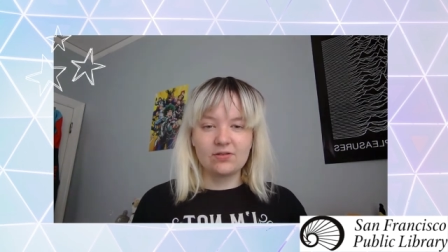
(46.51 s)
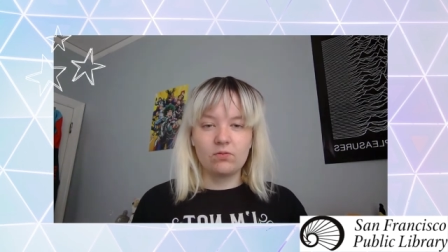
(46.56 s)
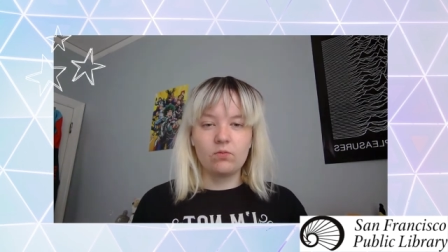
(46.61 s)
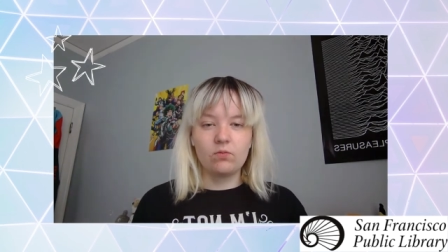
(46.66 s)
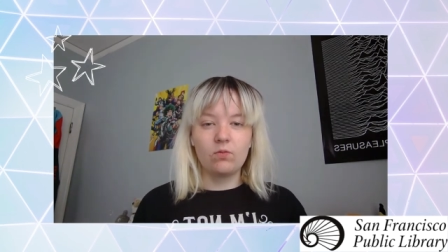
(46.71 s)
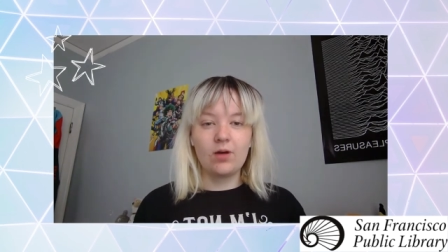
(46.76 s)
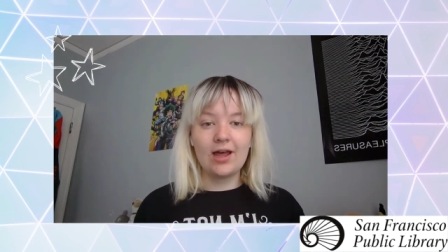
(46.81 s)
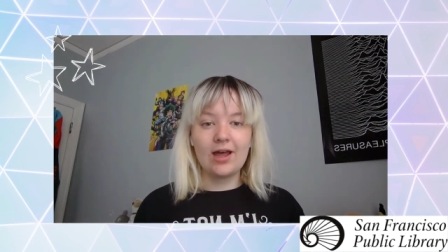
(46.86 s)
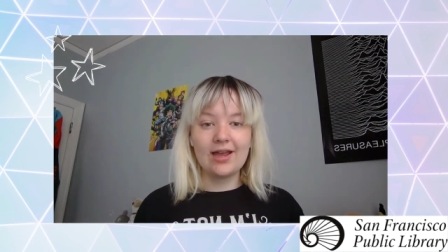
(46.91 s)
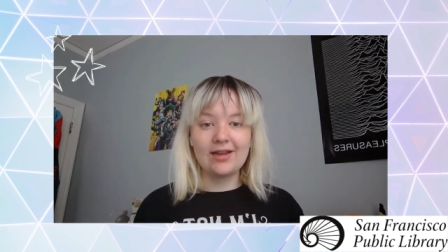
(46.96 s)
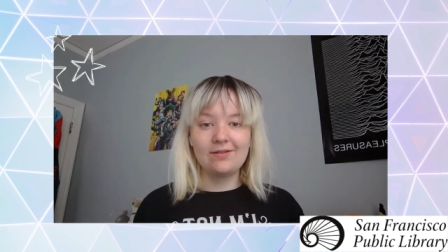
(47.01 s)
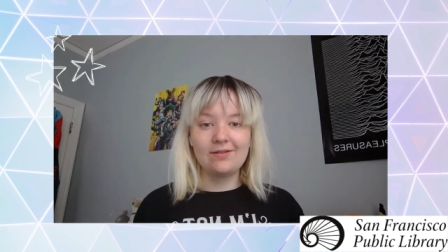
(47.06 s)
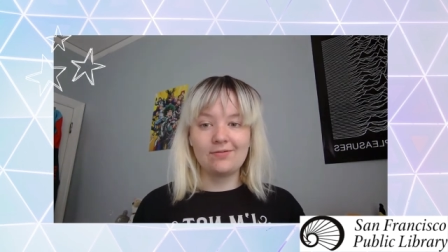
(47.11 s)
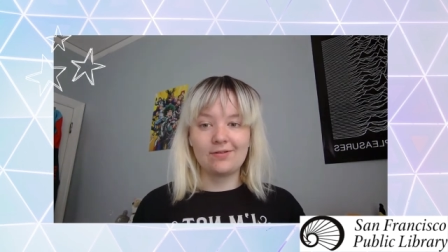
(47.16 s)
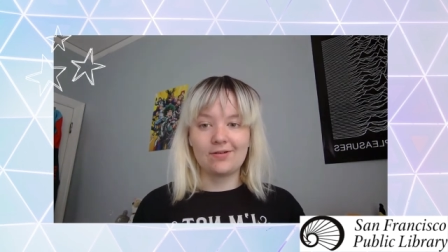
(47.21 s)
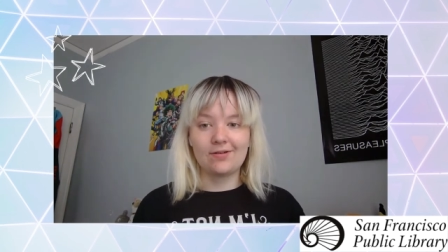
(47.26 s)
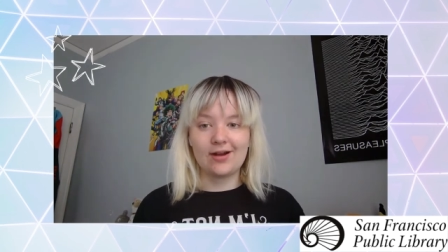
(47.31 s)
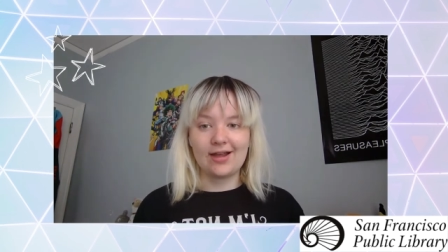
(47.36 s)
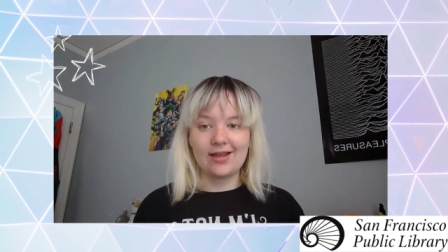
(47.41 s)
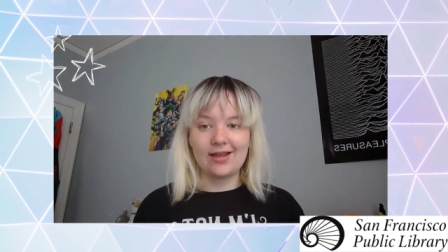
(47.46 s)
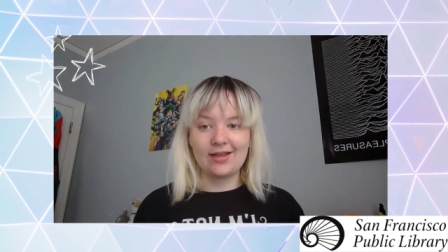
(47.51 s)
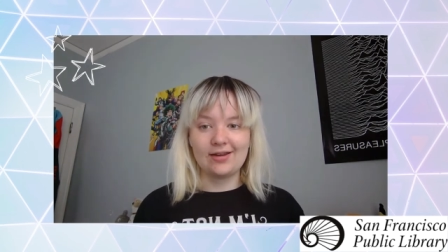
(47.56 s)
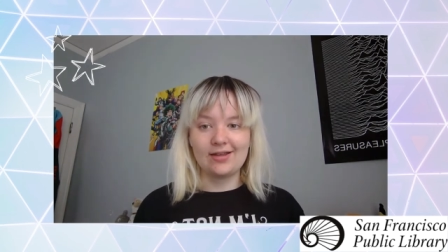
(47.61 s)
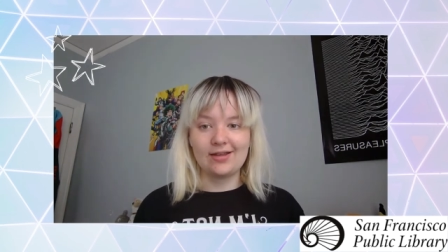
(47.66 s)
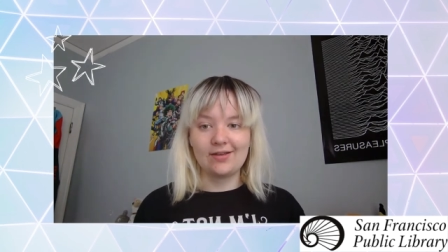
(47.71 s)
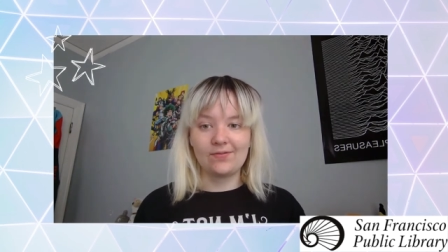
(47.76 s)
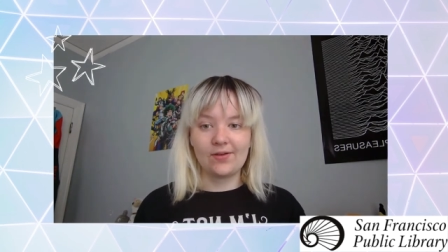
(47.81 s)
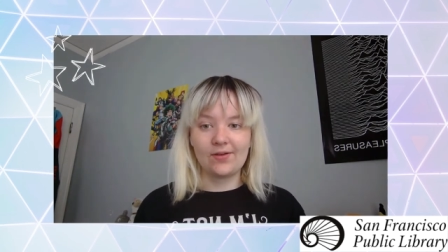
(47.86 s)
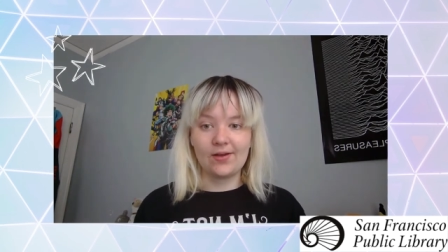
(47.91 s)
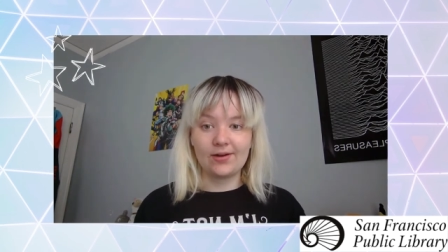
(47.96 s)
a wide
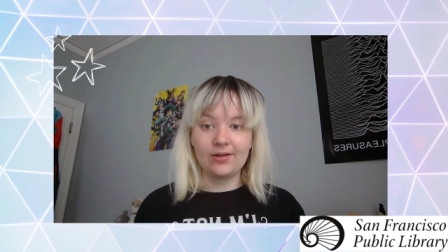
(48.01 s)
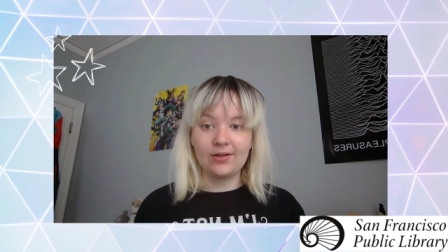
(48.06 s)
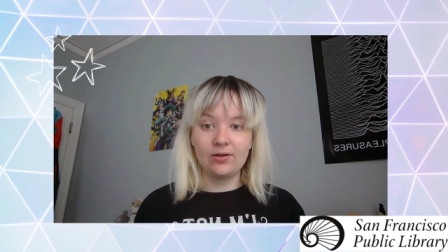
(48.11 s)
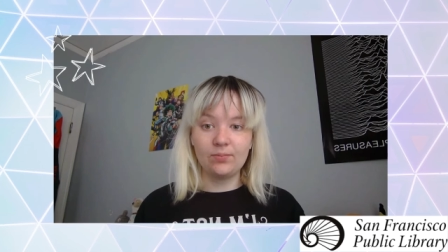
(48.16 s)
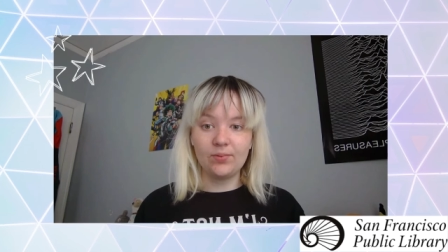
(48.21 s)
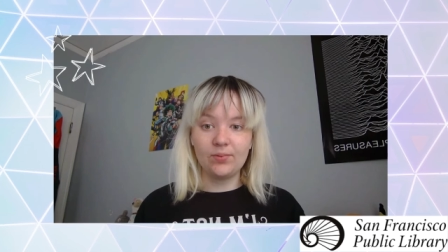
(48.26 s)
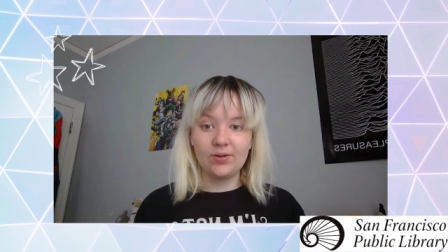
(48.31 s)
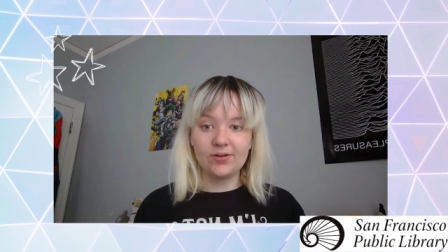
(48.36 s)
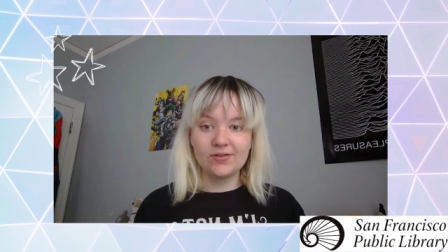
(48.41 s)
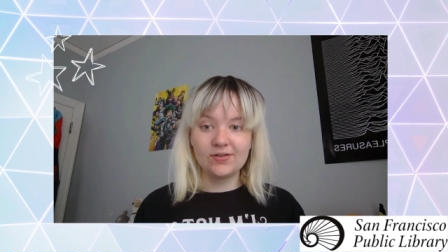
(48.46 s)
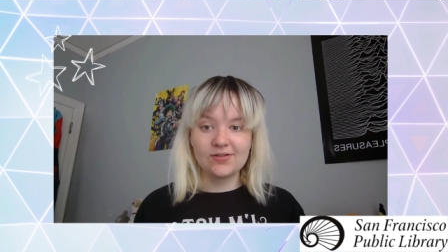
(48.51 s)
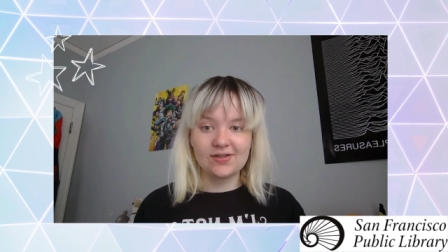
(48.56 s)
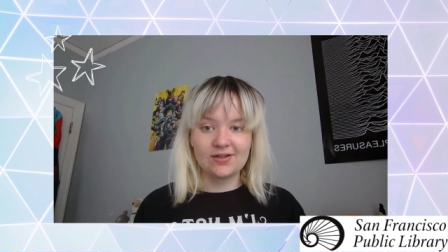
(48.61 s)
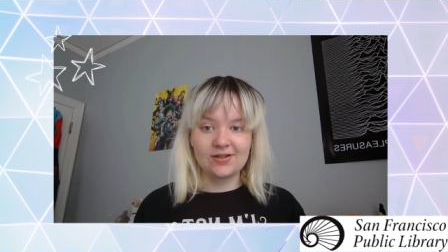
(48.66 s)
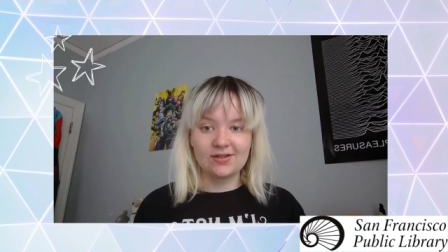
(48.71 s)
variety of audiobooks